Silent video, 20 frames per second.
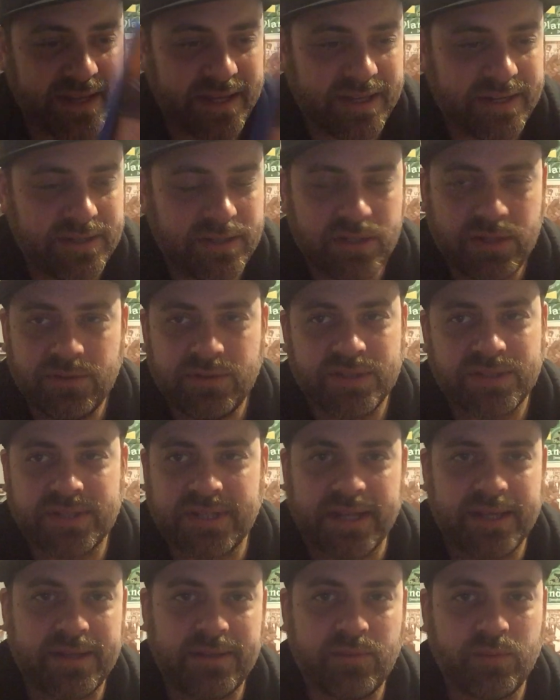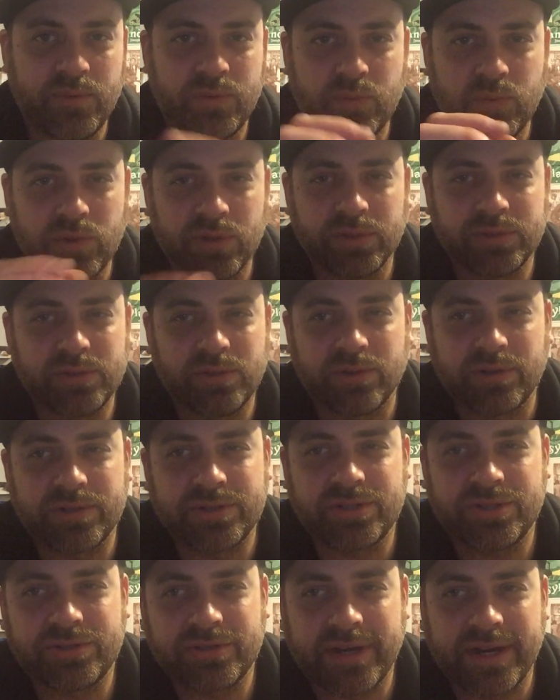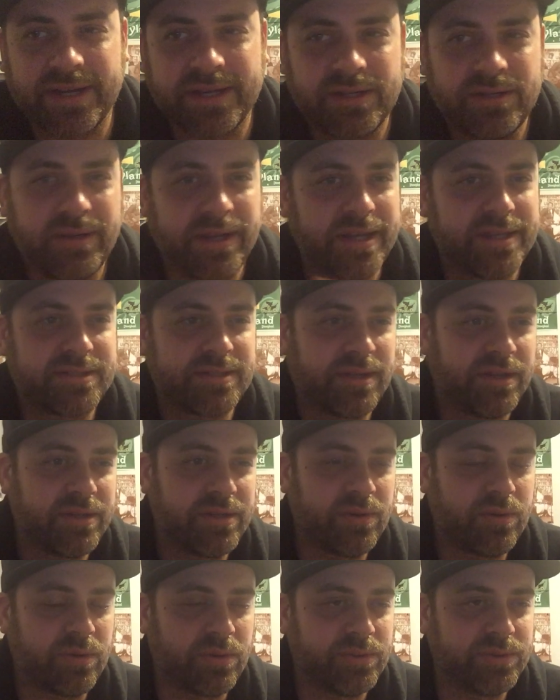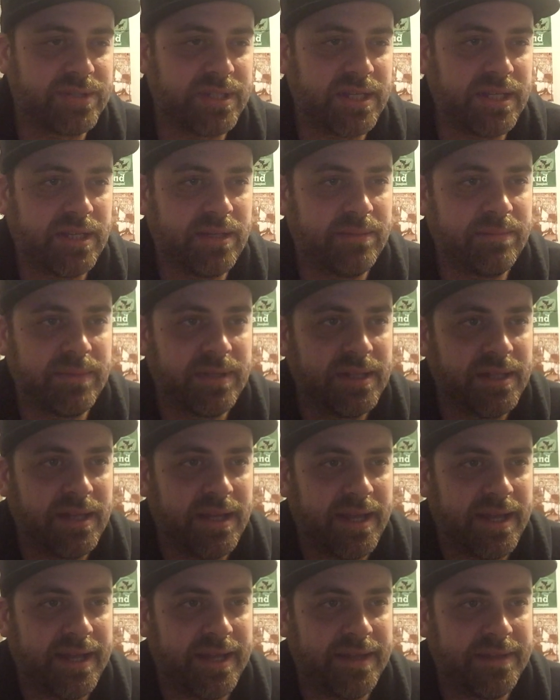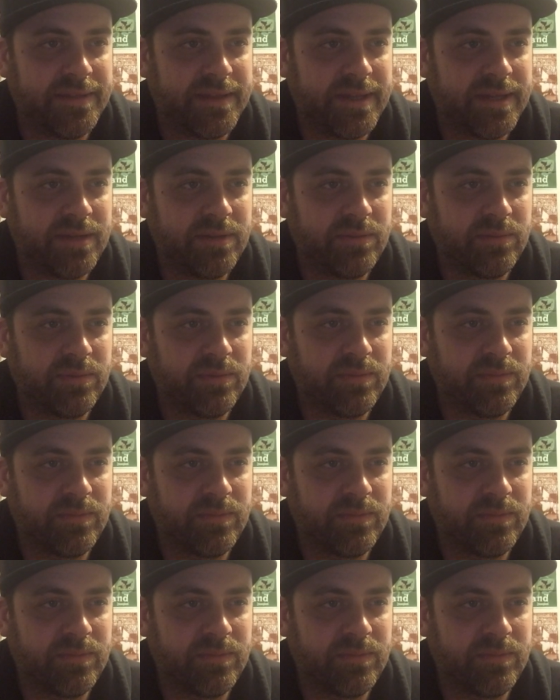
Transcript: then you just, with World Gorger Dragon, you exile your whole team, and then